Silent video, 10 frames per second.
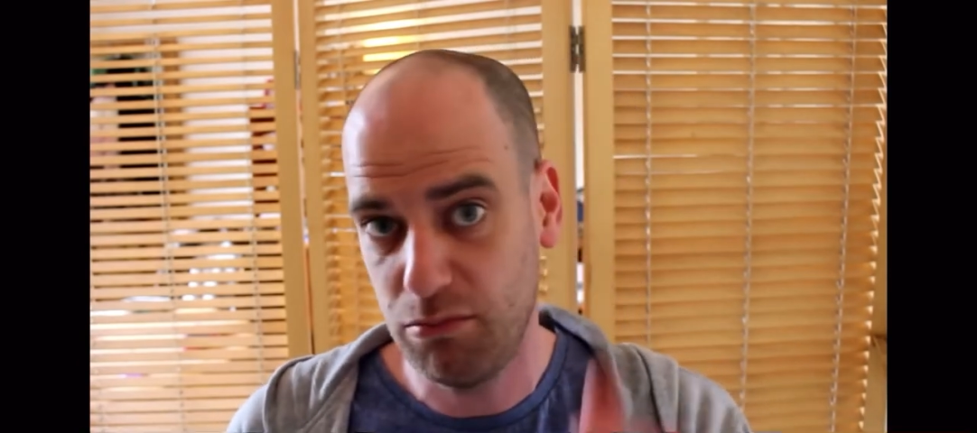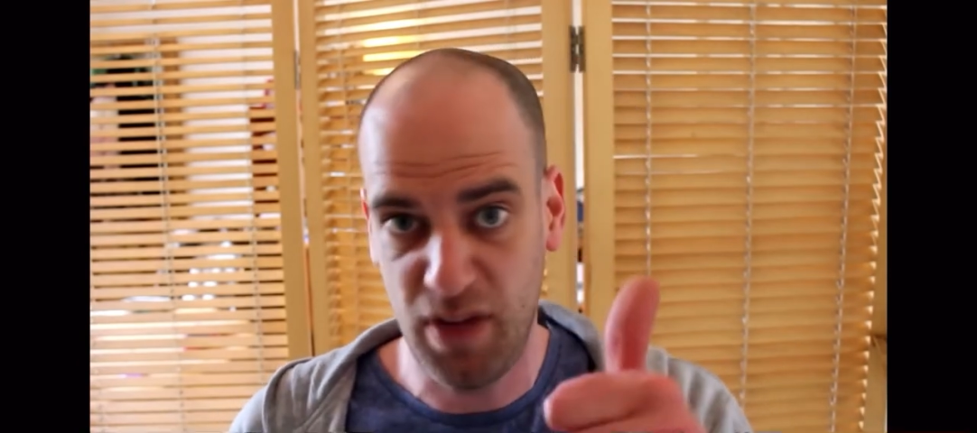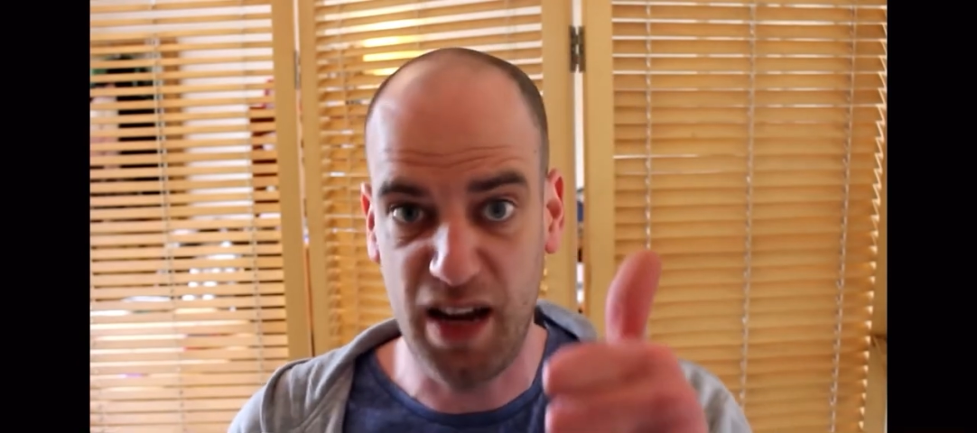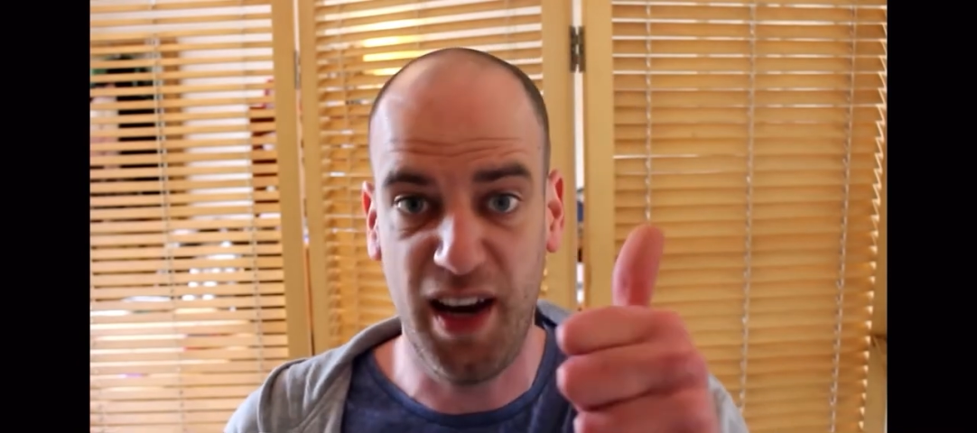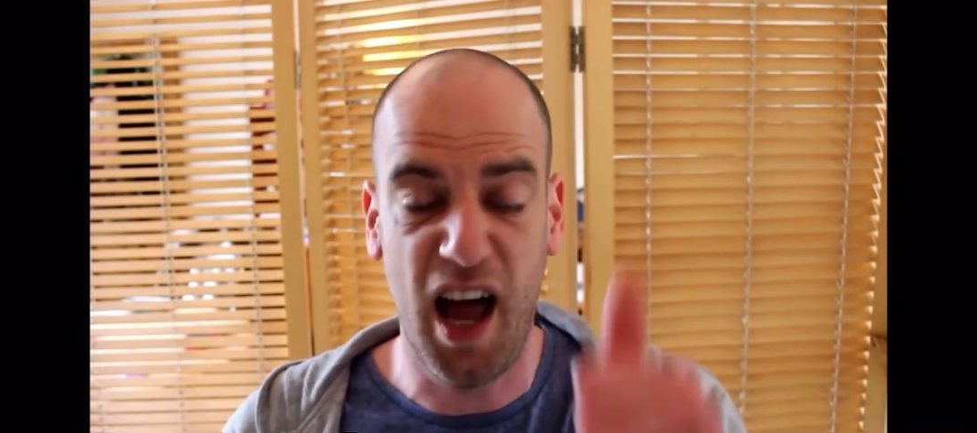
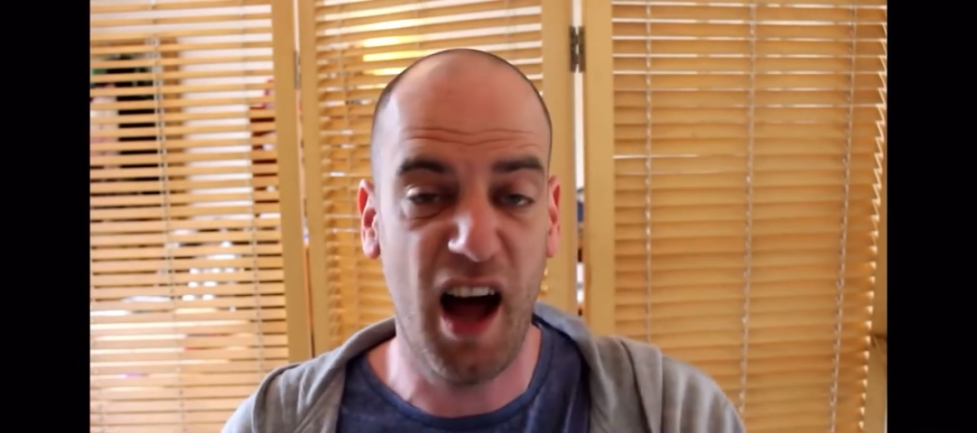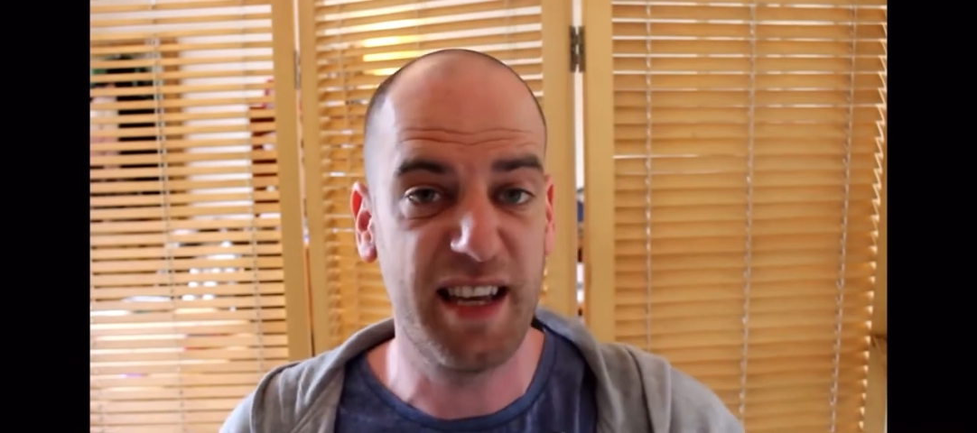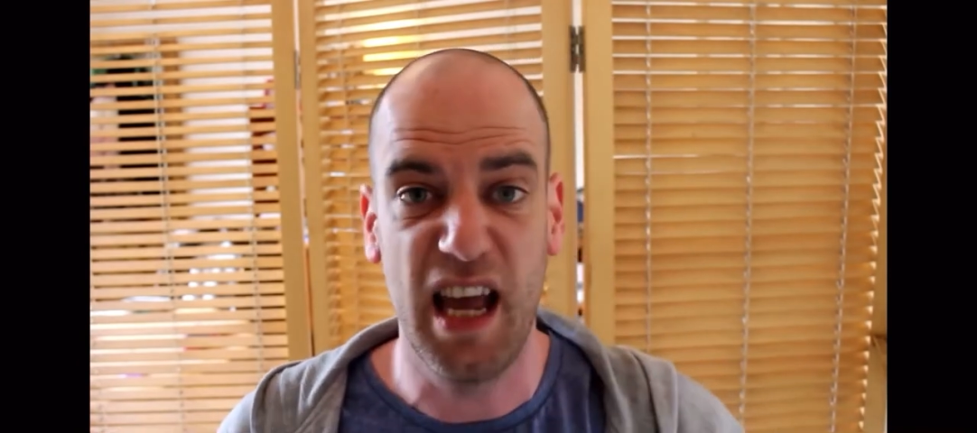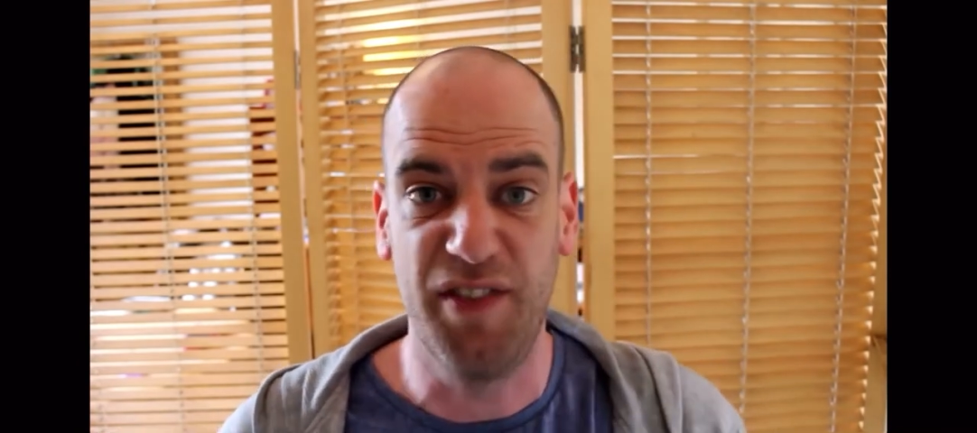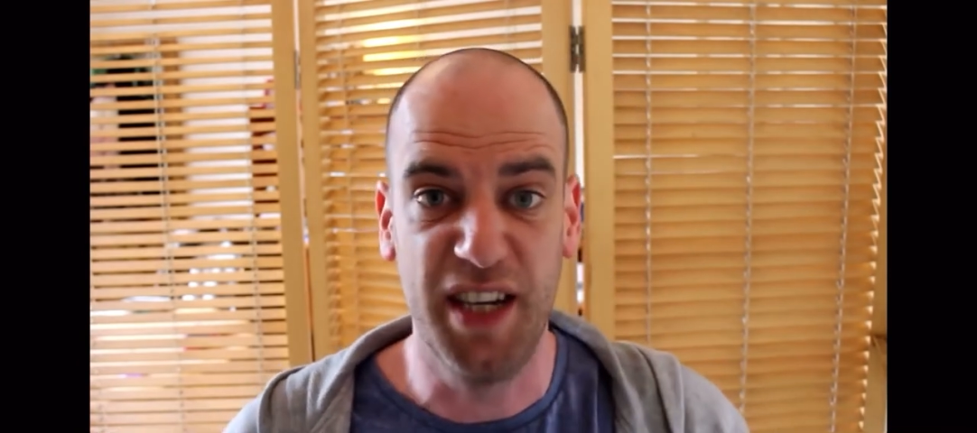leave a
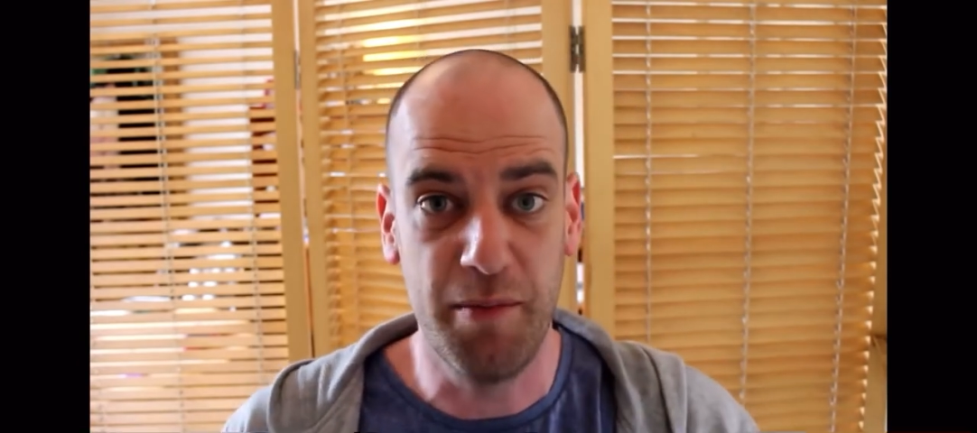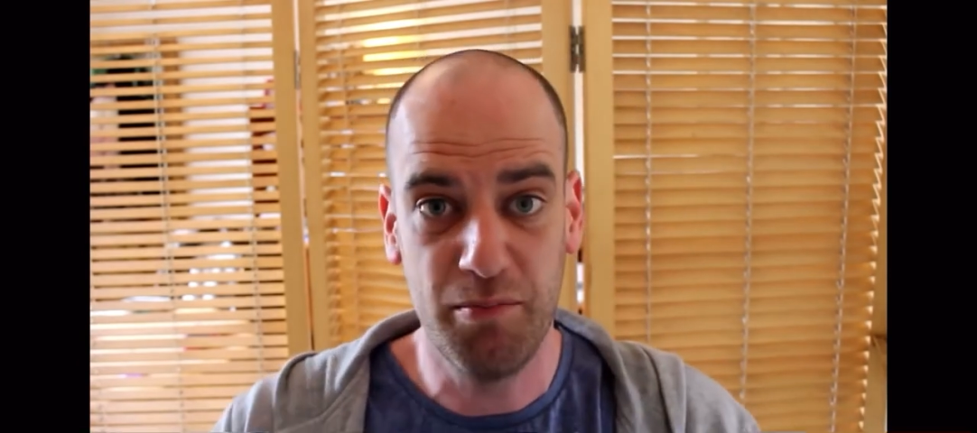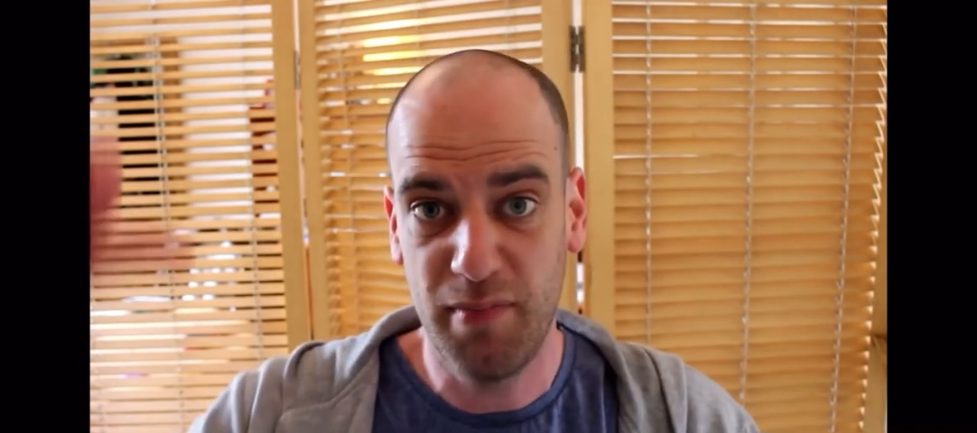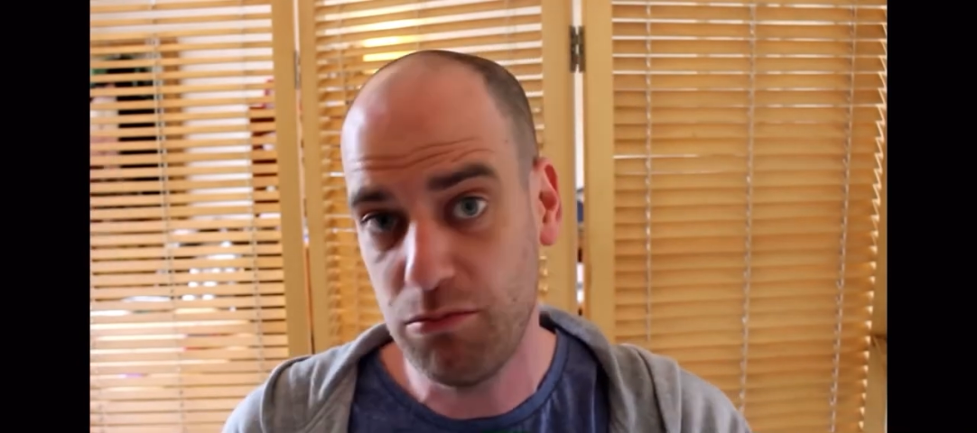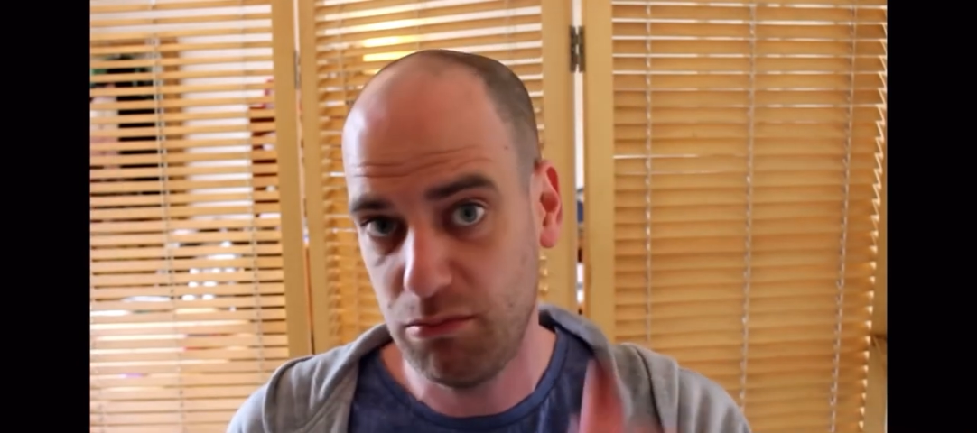like. If you
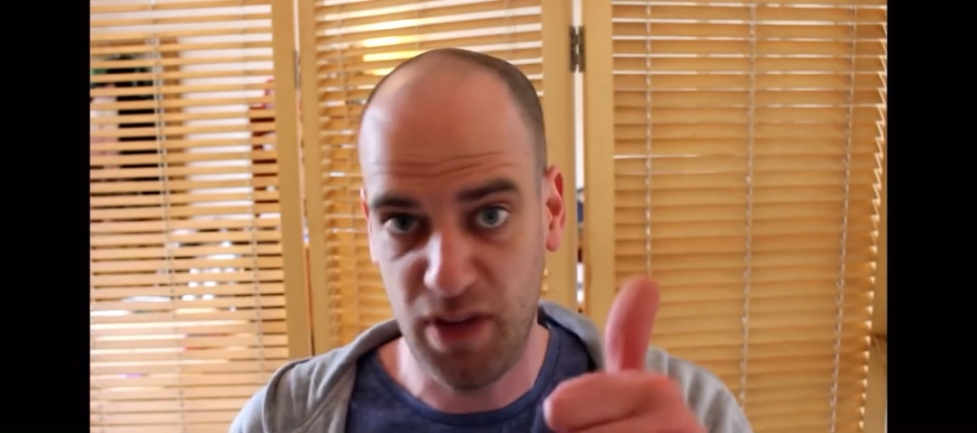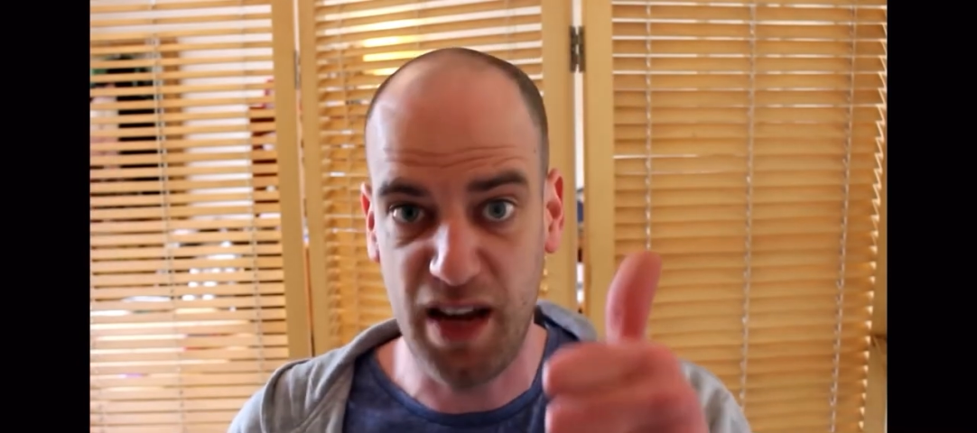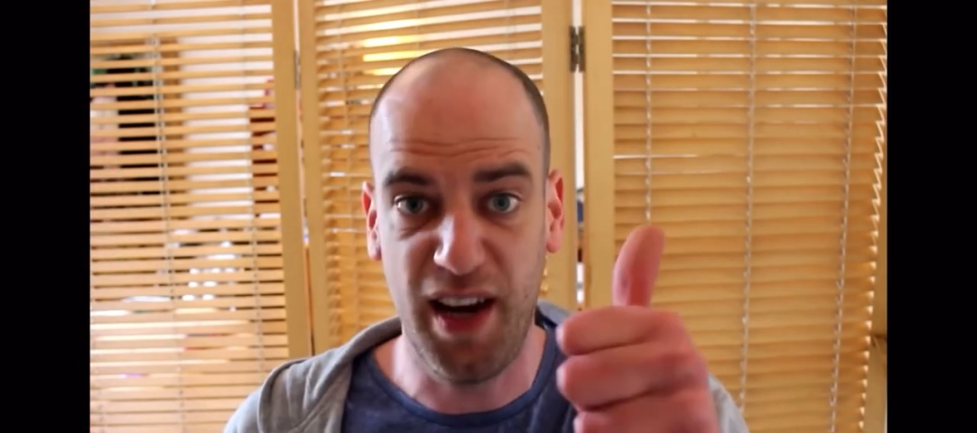didn't, leave a